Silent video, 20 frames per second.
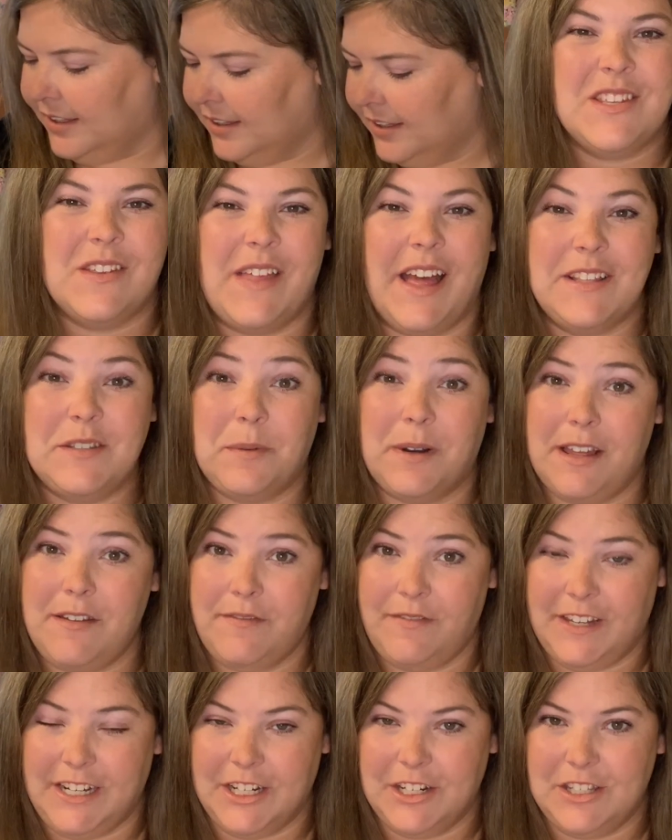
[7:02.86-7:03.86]
So that's what I
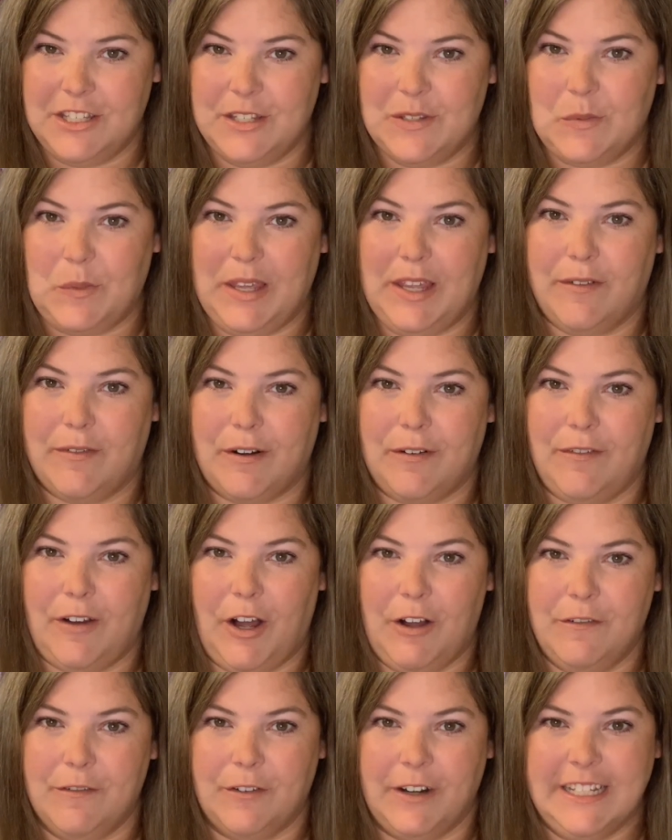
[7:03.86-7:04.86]
finished this week for
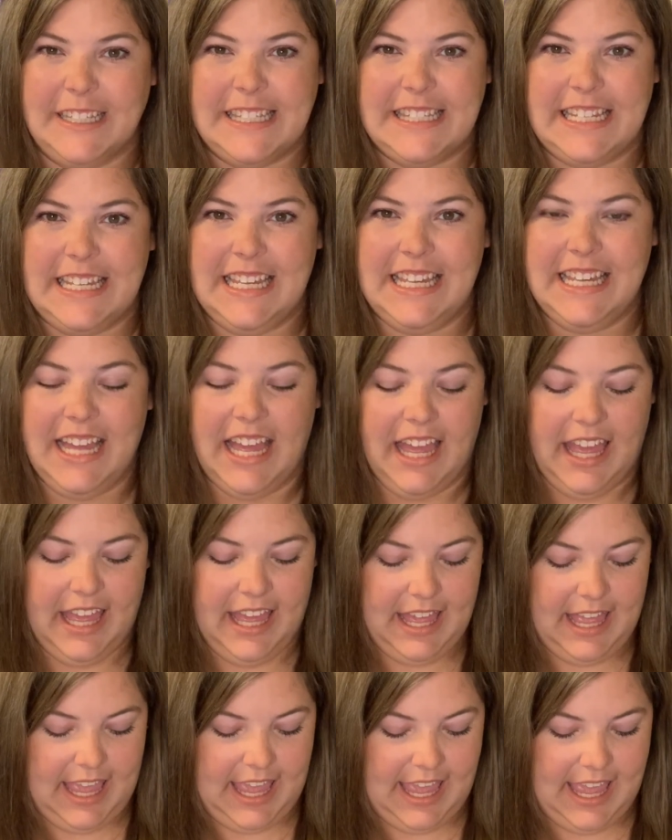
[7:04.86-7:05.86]
Fall Frenzy.
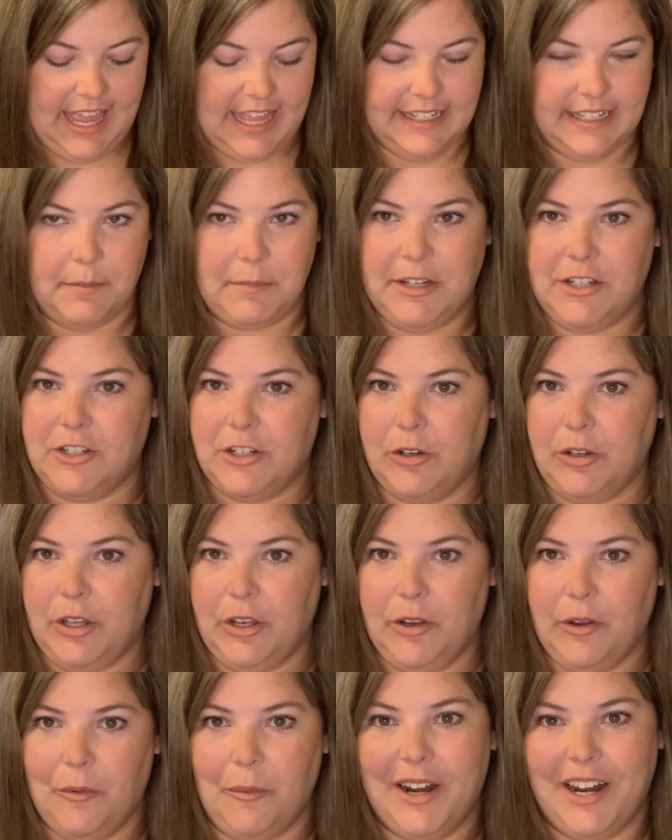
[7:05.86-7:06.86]
And let me show
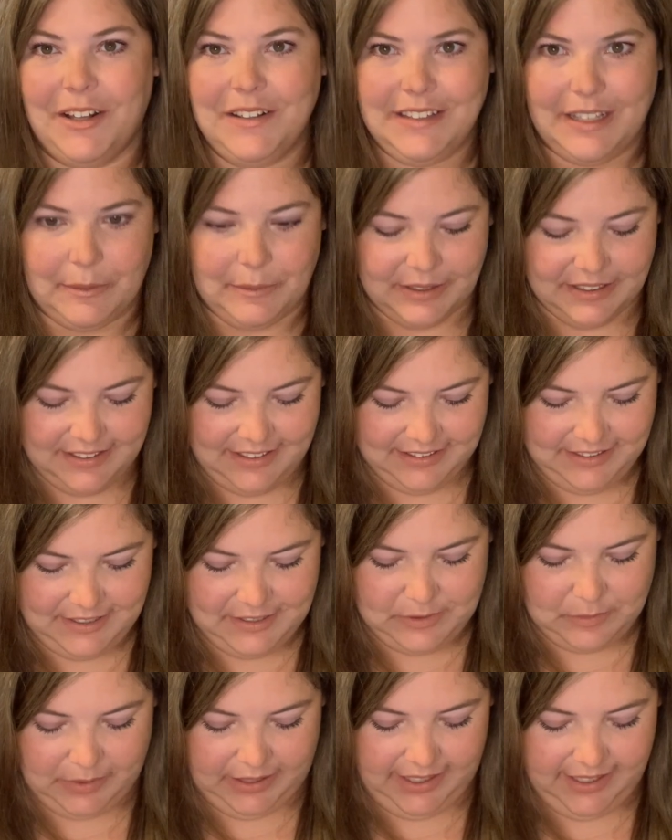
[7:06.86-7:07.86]
you what else I worked on
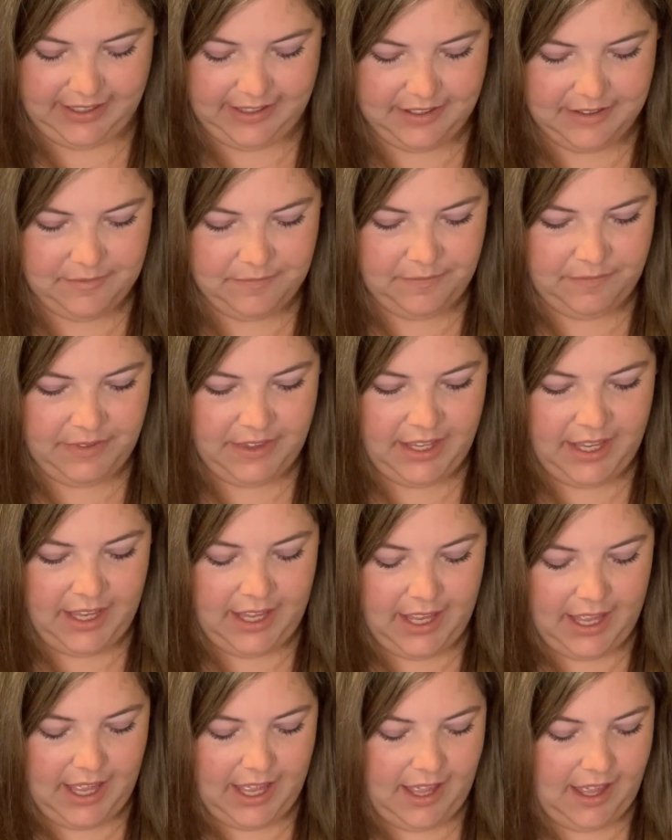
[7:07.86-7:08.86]
this week.
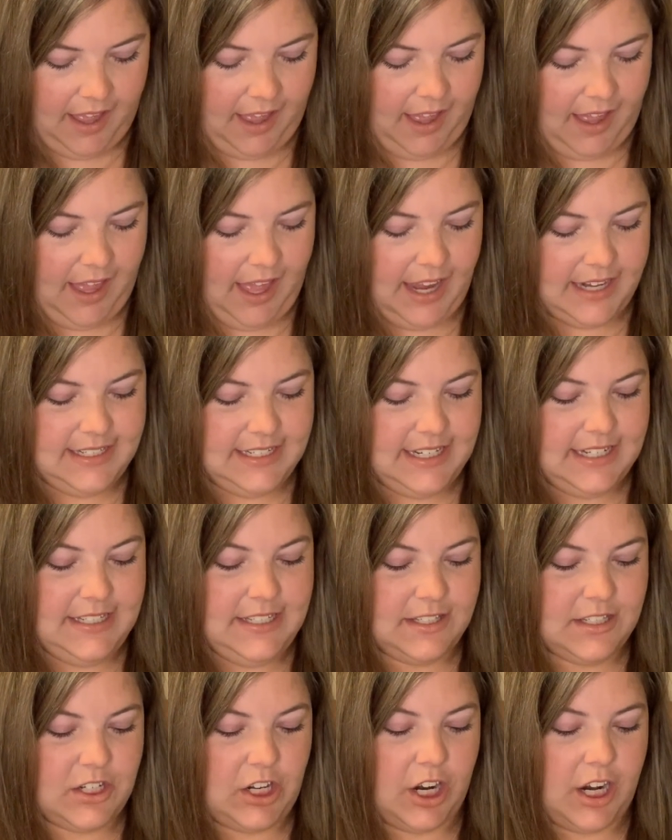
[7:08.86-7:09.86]
I did
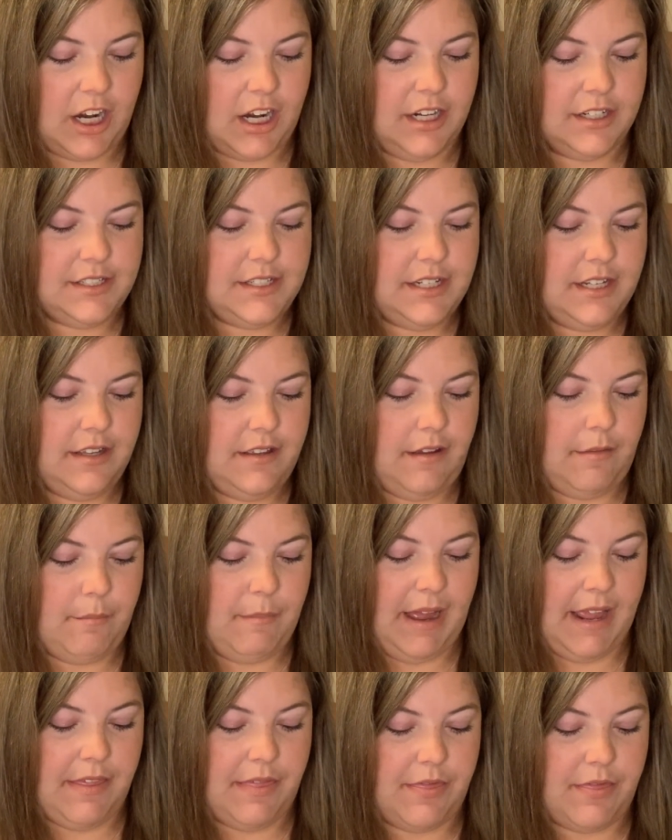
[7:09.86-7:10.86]
start
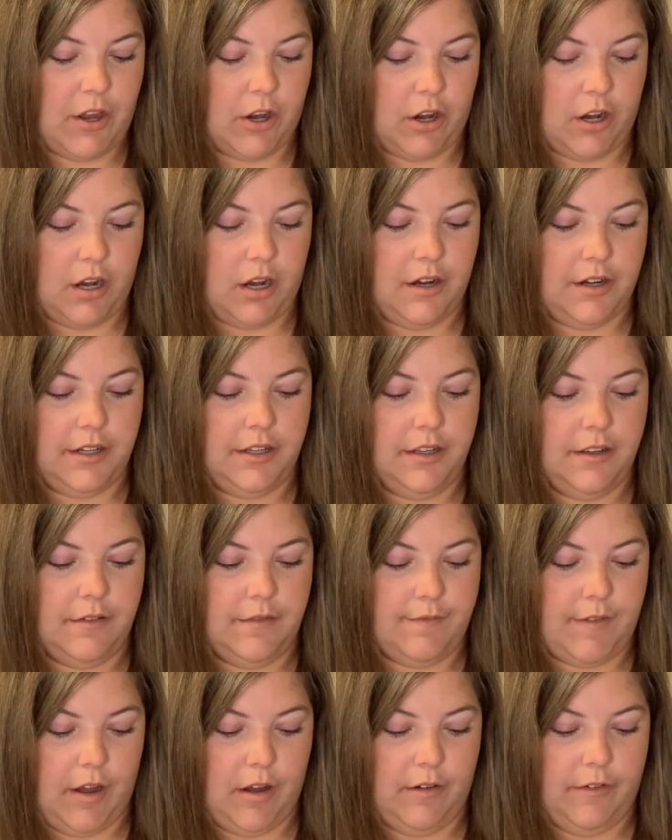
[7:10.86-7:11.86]
my third
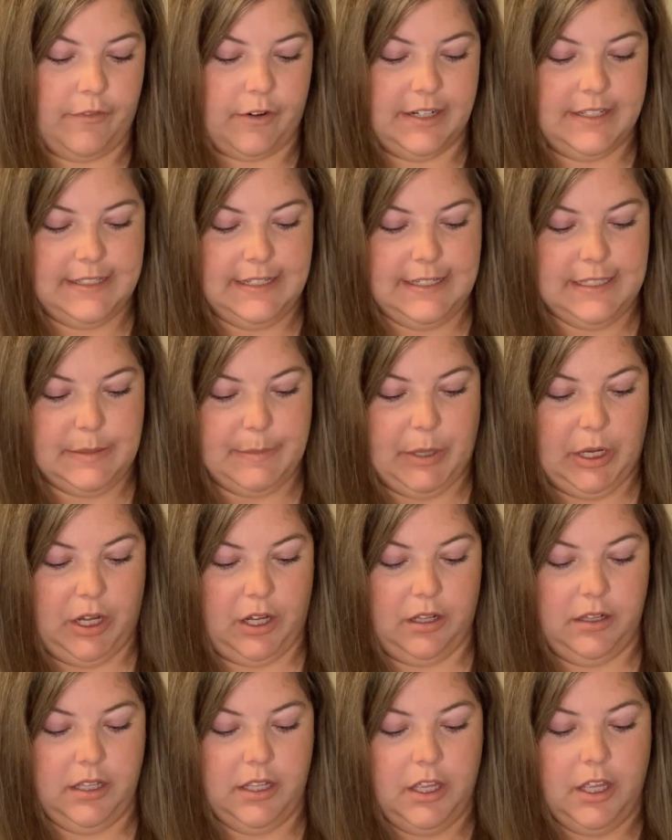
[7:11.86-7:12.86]
Fall Frenzy
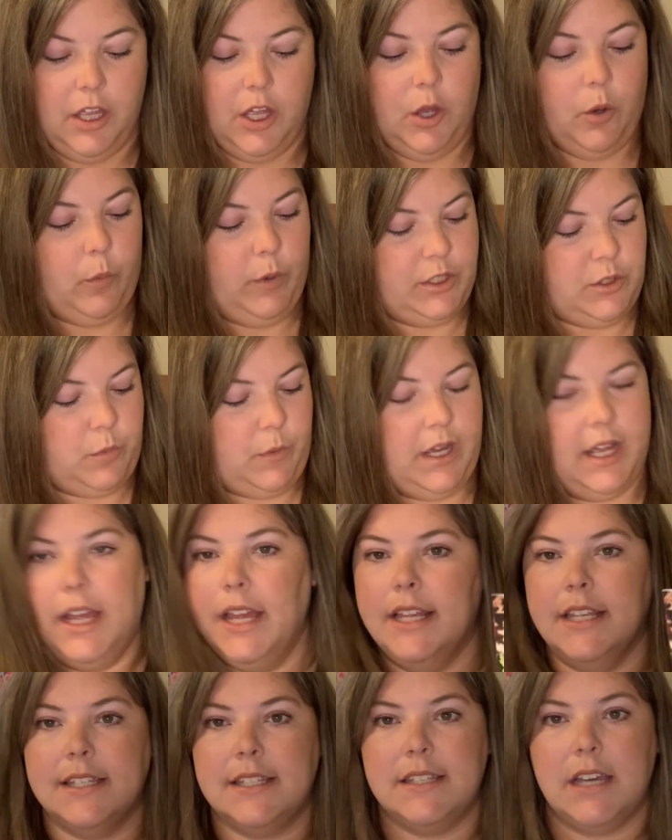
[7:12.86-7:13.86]
small, which
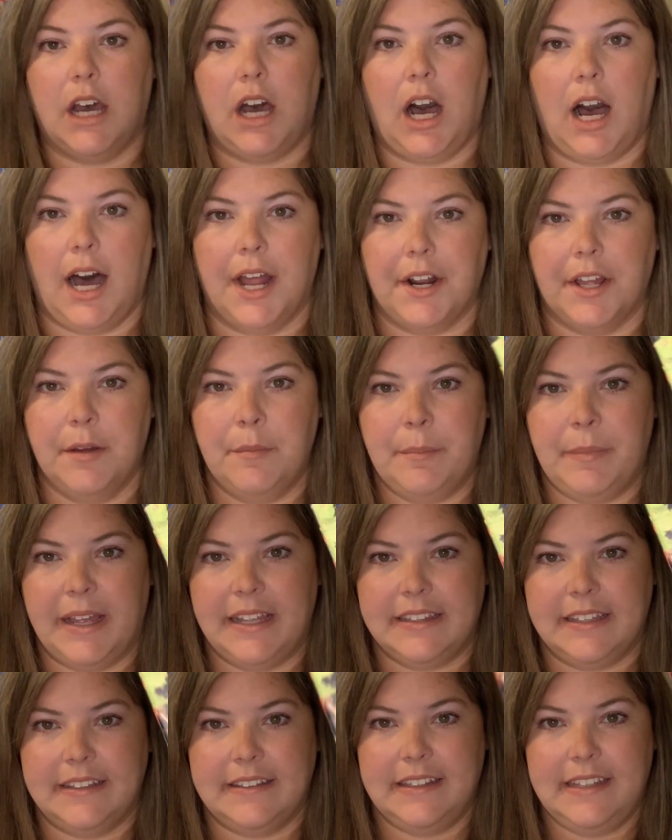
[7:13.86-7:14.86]
was Autumn by
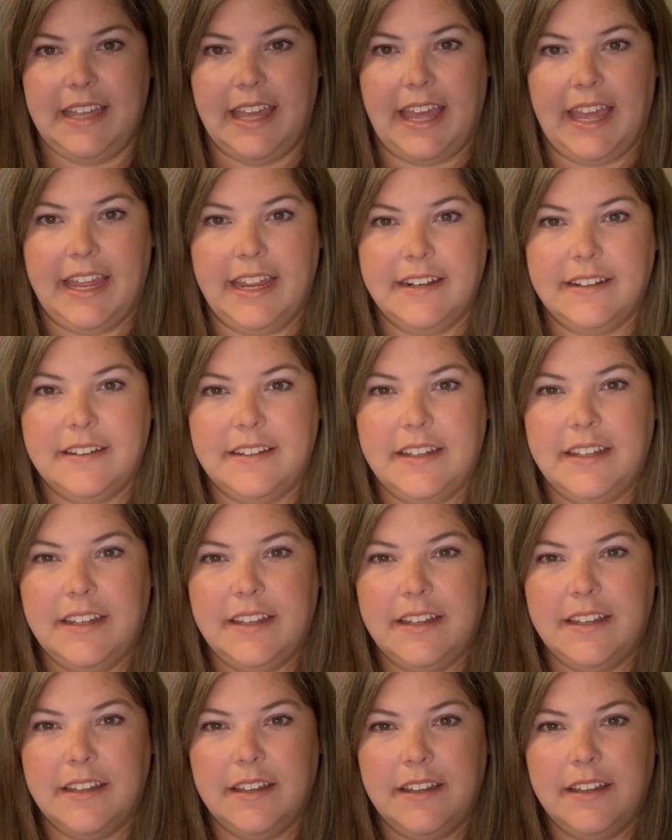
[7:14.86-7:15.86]
Lizzie Kate.
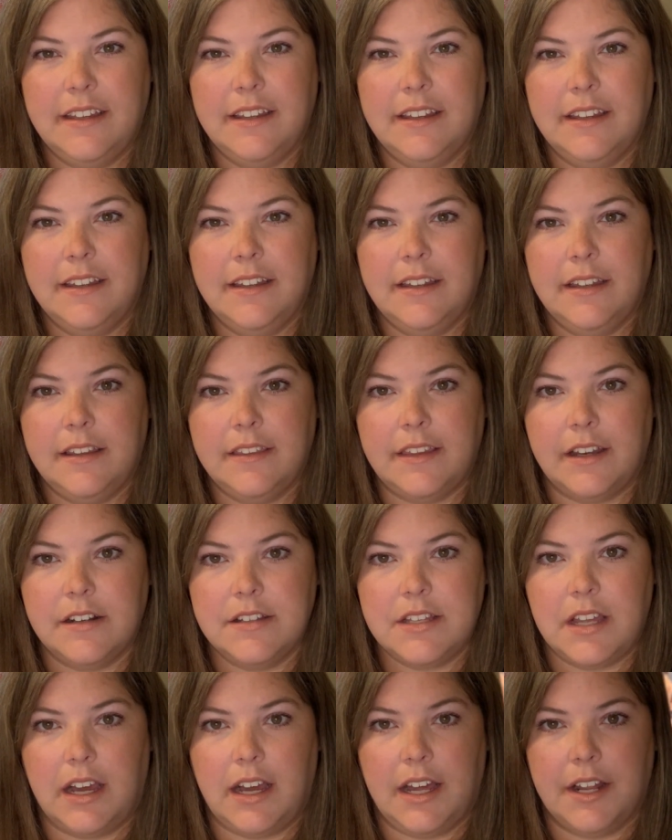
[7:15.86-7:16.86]

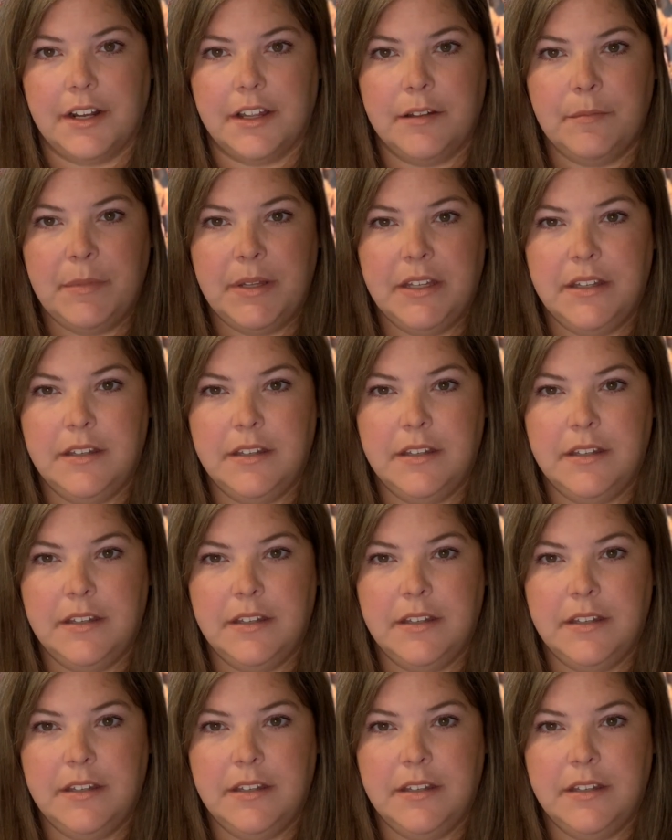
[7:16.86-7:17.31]
There's Autumn.